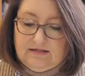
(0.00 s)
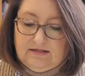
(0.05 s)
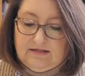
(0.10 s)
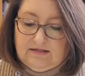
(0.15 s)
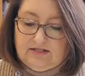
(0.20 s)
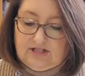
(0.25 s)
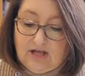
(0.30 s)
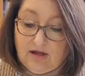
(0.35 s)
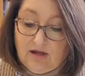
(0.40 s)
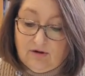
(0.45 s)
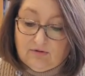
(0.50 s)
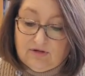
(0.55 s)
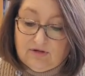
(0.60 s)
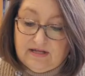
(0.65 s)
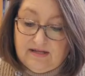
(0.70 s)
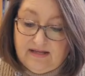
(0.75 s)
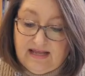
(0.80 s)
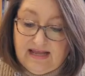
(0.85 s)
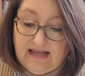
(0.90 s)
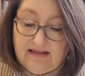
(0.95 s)
So,
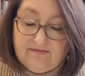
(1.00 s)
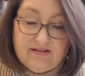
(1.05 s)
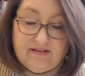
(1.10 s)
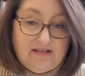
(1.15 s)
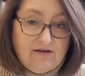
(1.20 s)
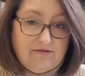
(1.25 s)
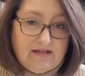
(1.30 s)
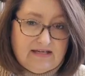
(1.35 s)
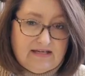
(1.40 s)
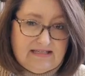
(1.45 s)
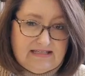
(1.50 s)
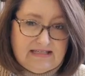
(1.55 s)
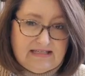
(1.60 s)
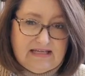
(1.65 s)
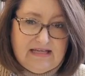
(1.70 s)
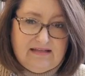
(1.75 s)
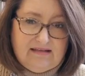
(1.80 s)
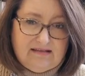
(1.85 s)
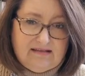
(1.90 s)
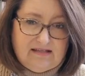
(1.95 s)
even though they
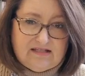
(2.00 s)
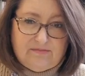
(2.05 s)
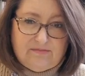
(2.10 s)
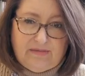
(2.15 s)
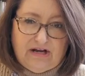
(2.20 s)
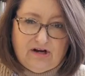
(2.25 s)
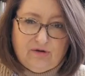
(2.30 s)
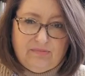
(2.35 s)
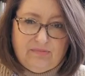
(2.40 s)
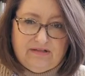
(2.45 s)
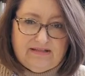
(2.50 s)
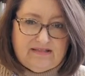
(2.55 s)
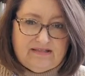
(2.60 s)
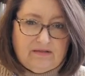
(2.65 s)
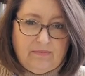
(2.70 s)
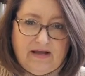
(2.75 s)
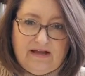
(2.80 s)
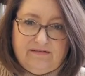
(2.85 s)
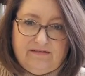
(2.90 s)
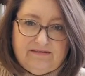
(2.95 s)
see that this parable is
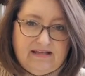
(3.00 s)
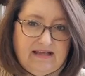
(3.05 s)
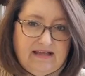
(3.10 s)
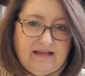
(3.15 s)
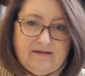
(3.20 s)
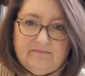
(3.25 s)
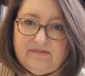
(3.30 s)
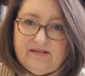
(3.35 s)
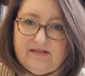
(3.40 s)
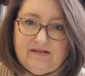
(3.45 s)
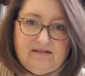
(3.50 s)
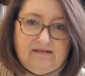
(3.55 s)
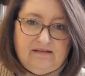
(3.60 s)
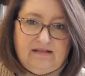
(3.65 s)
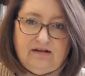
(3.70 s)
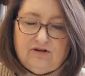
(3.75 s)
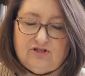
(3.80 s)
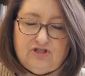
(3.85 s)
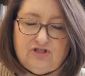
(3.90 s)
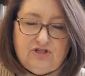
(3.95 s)
about them,
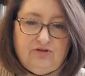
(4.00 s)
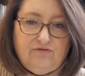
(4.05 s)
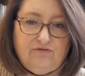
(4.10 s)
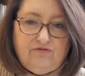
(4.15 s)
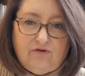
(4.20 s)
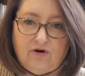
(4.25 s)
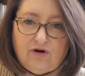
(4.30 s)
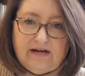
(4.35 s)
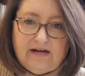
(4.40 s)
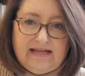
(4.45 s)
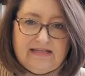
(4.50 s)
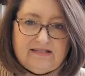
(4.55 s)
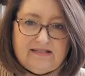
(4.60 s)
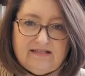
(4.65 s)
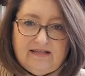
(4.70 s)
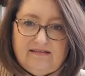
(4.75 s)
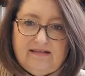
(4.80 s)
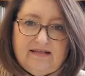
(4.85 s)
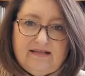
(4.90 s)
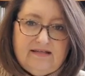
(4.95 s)
they're too far
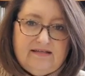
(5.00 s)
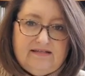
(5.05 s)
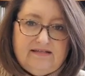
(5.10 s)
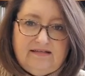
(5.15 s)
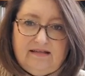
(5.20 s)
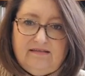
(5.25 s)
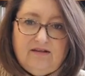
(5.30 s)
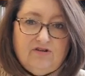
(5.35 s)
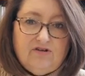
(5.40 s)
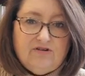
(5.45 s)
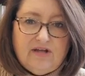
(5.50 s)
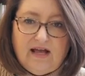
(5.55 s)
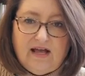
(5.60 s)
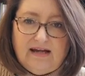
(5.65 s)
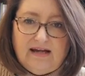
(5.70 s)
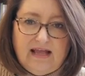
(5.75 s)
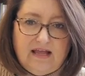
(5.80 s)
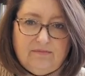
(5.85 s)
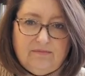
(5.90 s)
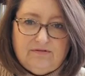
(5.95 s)
into this that they're
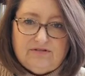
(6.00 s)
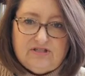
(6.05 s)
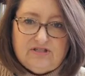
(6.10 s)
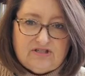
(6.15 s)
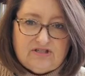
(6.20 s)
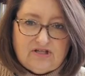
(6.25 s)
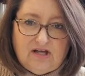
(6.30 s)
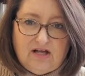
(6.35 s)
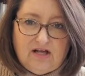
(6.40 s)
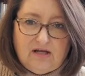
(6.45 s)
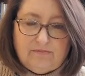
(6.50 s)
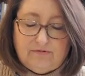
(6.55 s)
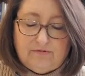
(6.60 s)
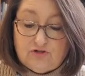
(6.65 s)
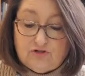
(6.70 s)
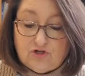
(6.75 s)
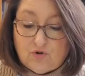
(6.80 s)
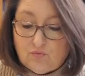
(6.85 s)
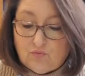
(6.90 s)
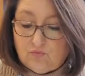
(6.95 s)
not able to stop
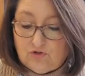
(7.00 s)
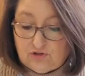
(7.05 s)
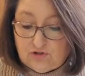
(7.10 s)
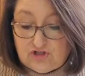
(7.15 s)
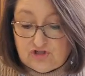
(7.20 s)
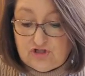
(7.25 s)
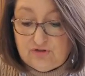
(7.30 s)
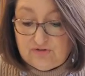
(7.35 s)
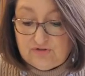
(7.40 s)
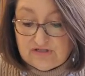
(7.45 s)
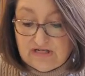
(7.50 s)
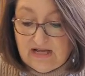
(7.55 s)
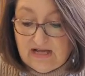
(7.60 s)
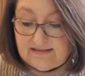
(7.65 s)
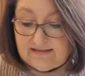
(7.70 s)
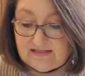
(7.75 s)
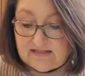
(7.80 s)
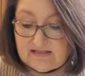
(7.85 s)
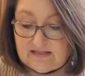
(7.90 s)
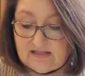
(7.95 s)
or don't or choose
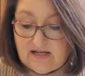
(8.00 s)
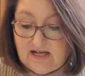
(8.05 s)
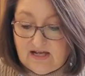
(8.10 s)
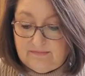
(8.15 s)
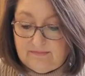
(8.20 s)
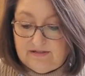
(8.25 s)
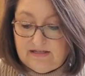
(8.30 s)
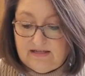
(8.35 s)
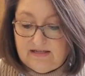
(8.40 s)
not to stop.